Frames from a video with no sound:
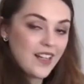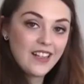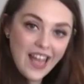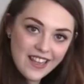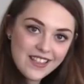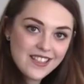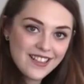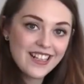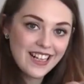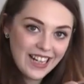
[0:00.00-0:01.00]

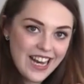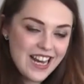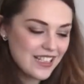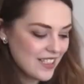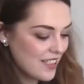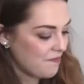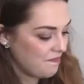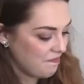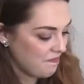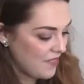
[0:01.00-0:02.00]
Lens cleaned.
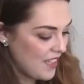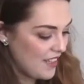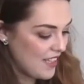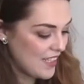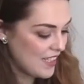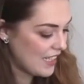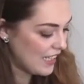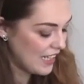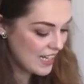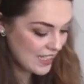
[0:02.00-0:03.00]
This is
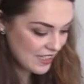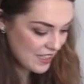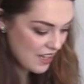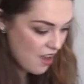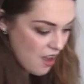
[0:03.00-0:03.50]
cleaned.